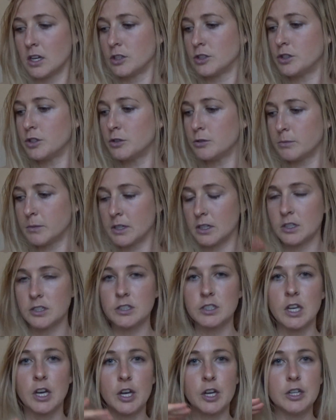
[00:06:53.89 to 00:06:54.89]

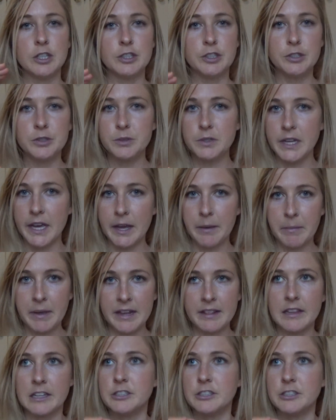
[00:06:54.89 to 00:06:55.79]
tumors, you name it.